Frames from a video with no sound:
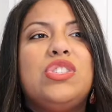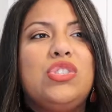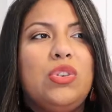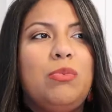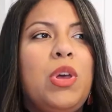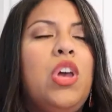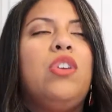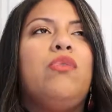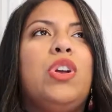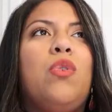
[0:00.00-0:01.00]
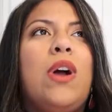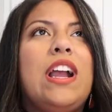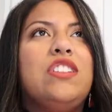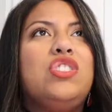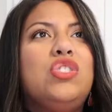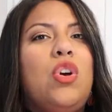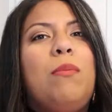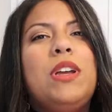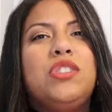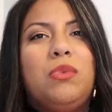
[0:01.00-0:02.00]
soup required so
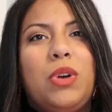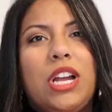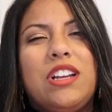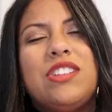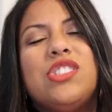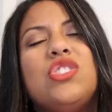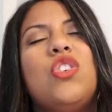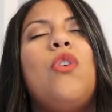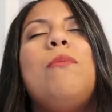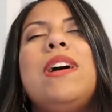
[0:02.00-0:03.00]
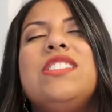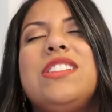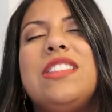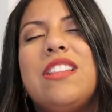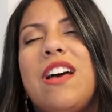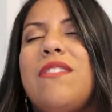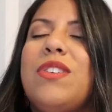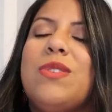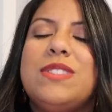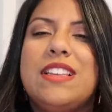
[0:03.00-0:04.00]
much work, so much
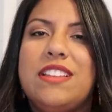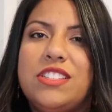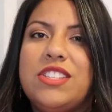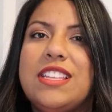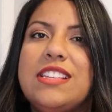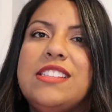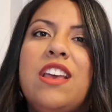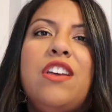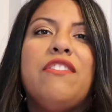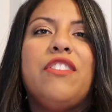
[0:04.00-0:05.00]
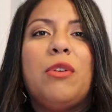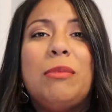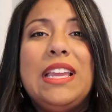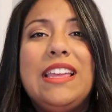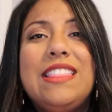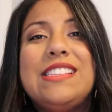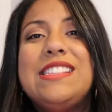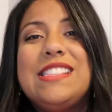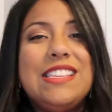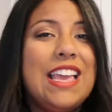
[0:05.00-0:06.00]
love goes into this. For me, this
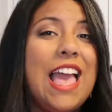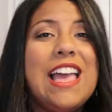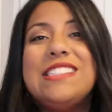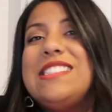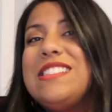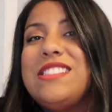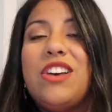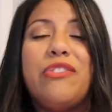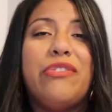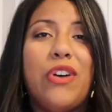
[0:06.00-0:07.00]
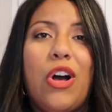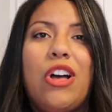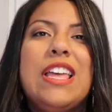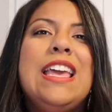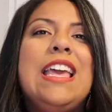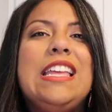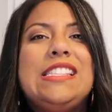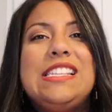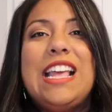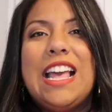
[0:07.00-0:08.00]
is the essence of fall.
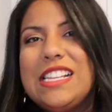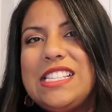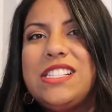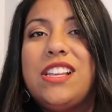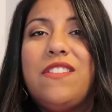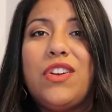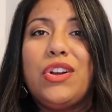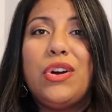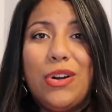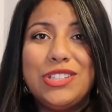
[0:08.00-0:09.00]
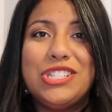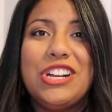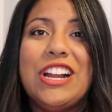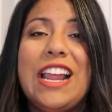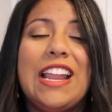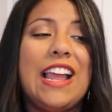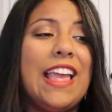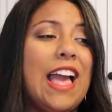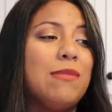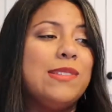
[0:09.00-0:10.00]
It's the essence of our culture and I
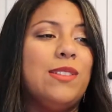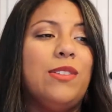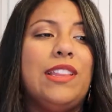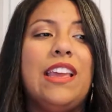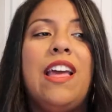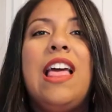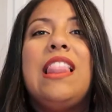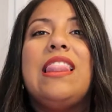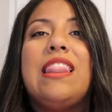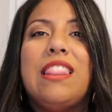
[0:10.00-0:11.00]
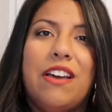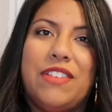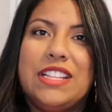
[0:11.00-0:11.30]
absolutely love